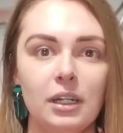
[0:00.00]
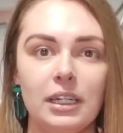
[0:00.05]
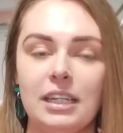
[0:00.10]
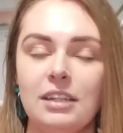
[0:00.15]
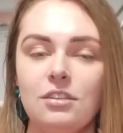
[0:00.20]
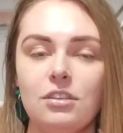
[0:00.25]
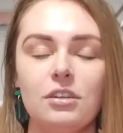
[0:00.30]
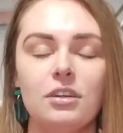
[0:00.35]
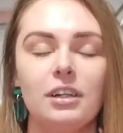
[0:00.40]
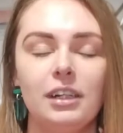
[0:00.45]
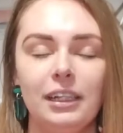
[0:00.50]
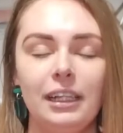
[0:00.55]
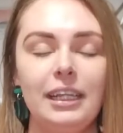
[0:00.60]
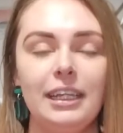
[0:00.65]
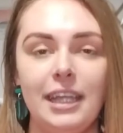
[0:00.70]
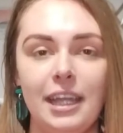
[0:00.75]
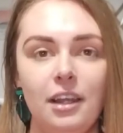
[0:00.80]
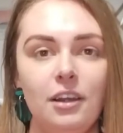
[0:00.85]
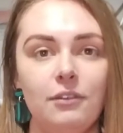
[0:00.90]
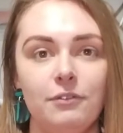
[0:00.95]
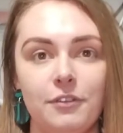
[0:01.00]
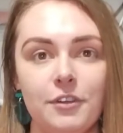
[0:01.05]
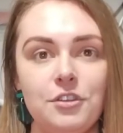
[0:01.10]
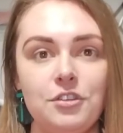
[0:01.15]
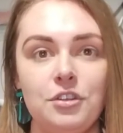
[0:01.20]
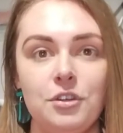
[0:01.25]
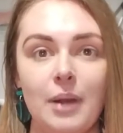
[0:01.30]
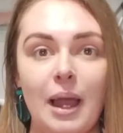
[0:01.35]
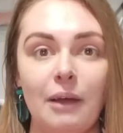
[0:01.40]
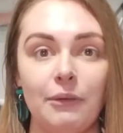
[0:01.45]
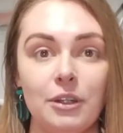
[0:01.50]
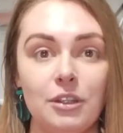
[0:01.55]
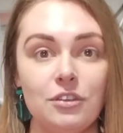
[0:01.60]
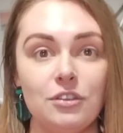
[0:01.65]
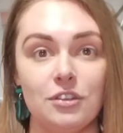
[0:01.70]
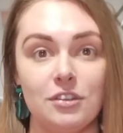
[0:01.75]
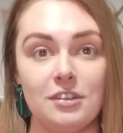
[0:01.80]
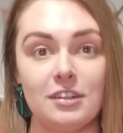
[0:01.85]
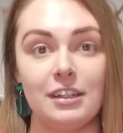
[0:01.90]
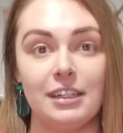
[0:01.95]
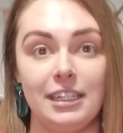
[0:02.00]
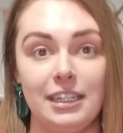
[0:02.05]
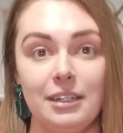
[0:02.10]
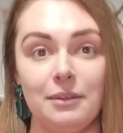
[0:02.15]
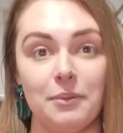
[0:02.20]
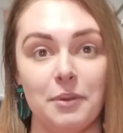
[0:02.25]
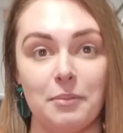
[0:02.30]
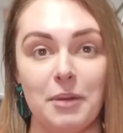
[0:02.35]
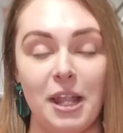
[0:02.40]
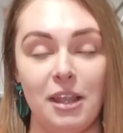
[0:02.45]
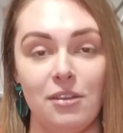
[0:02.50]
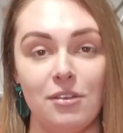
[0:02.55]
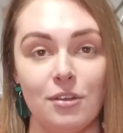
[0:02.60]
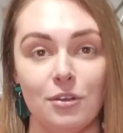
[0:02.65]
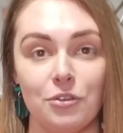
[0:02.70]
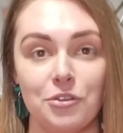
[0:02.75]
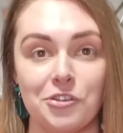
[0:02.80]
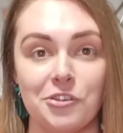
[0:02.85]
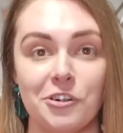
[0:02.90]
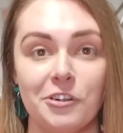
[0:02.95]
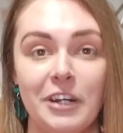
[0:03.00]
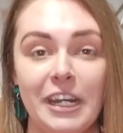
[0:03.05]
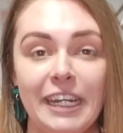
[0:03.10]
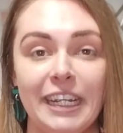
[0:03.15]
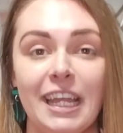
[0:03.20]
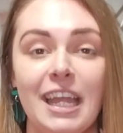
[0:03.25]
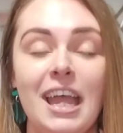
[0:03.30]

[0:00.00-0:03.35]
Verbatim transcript: It took like getting on for two hours just to clean up the pencil drawing